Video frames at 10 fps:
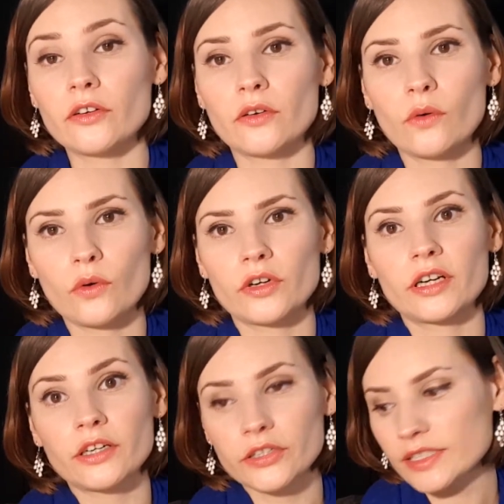or
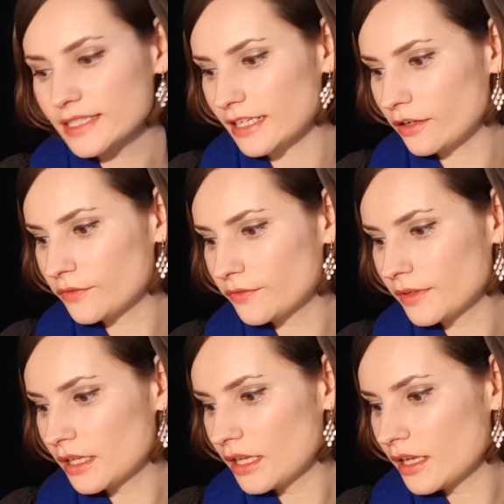herself
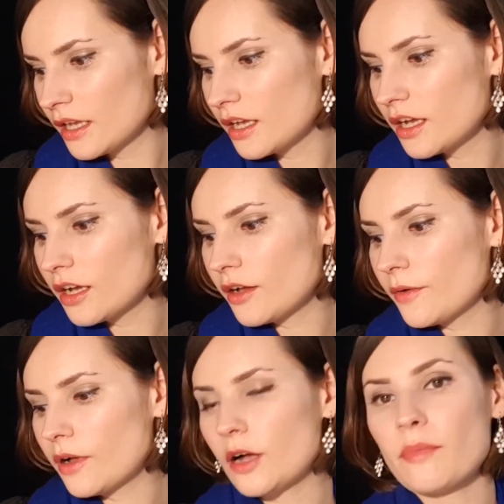
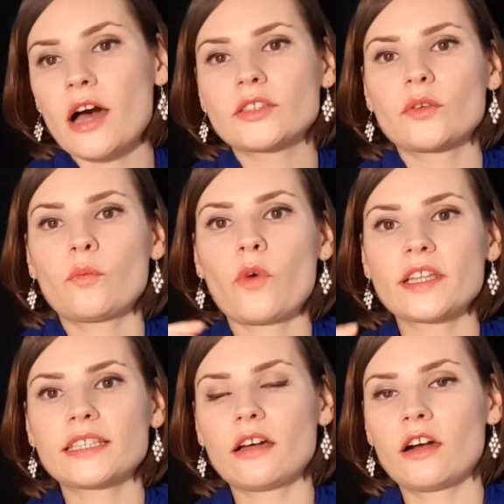about
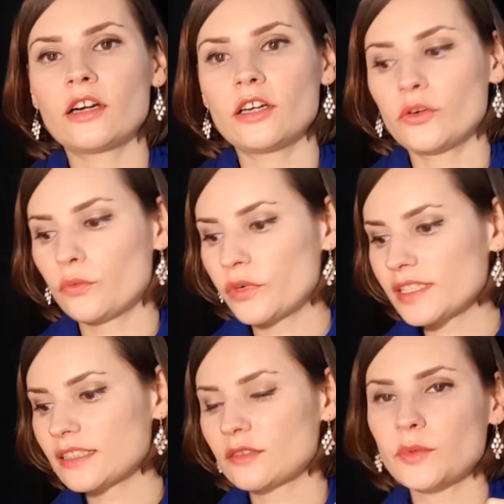what are
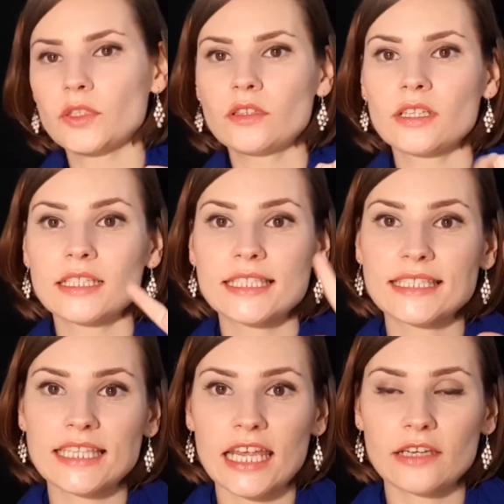reasonable,
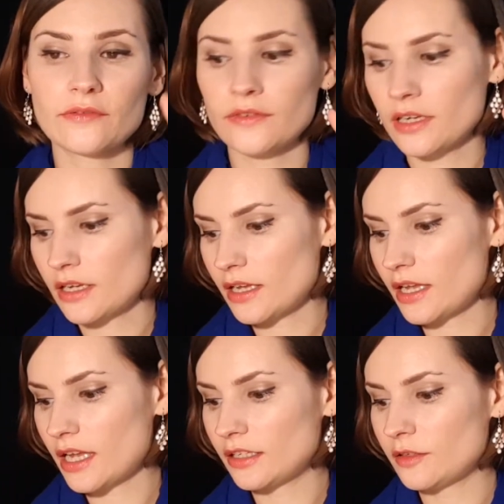safe,
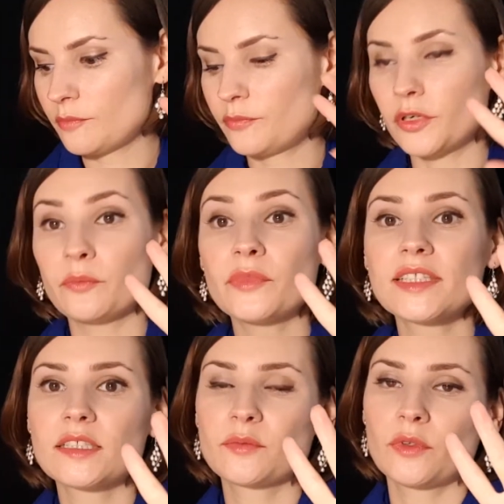and
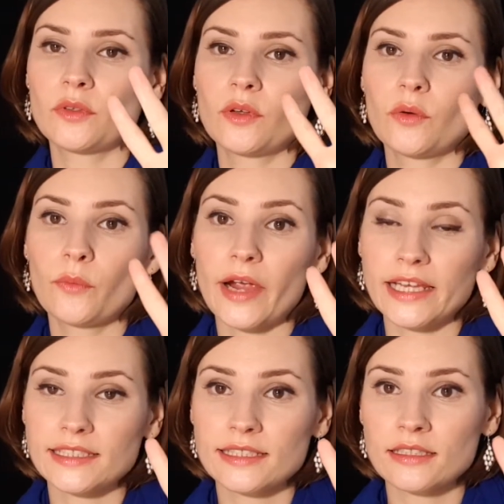permissible
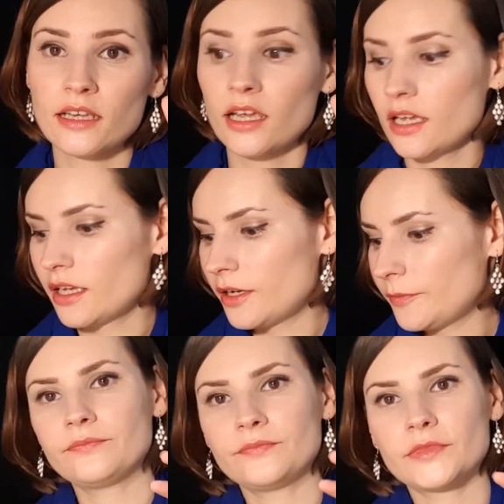ways
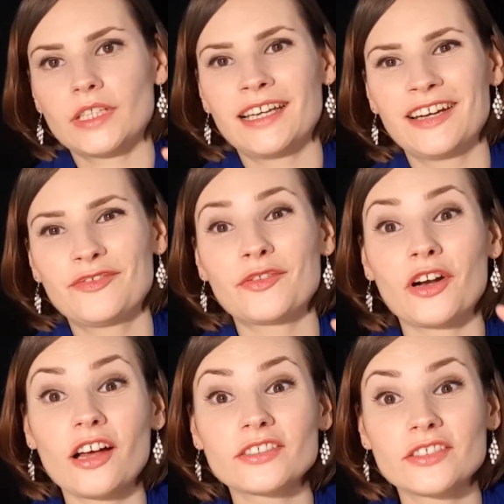for
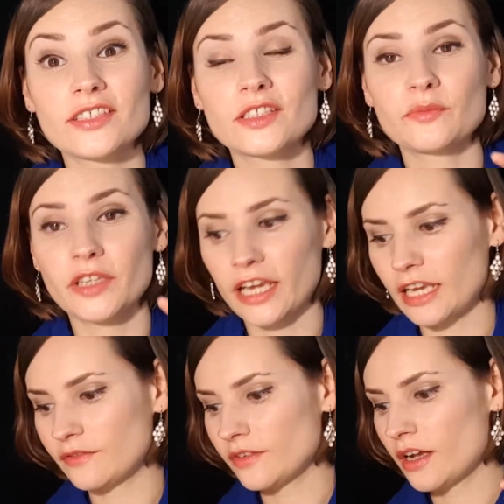others to
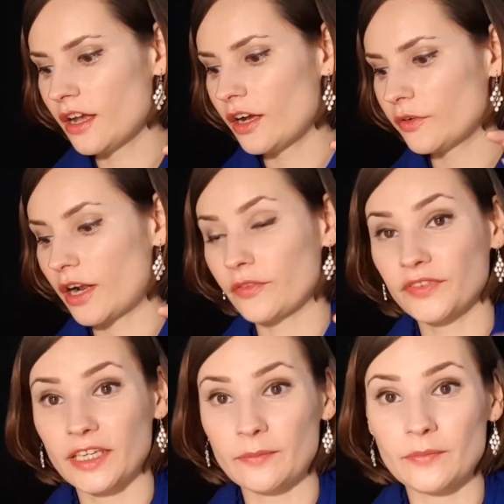behave around
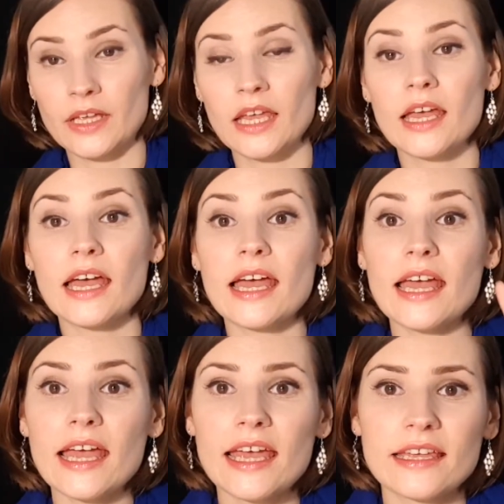them.
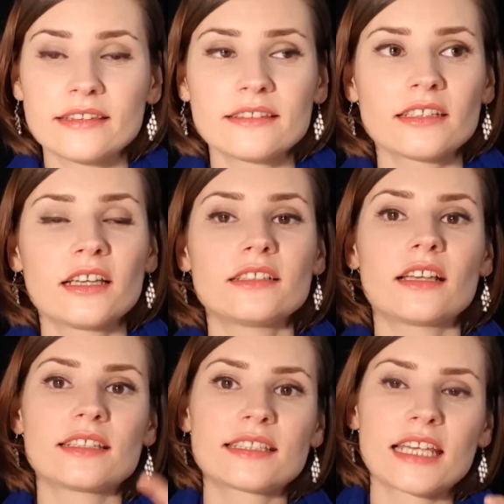And the
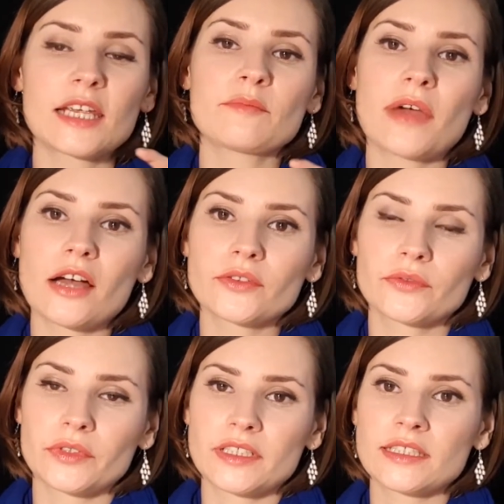same
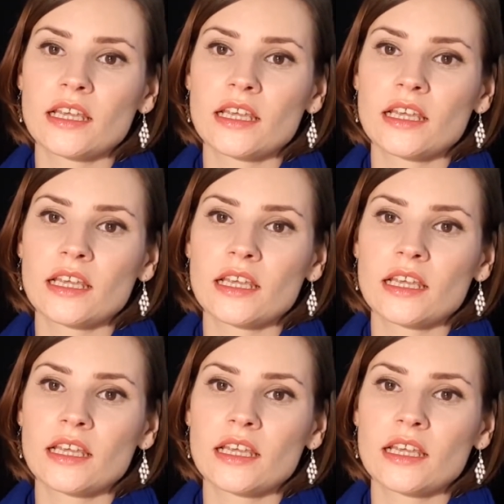boundaries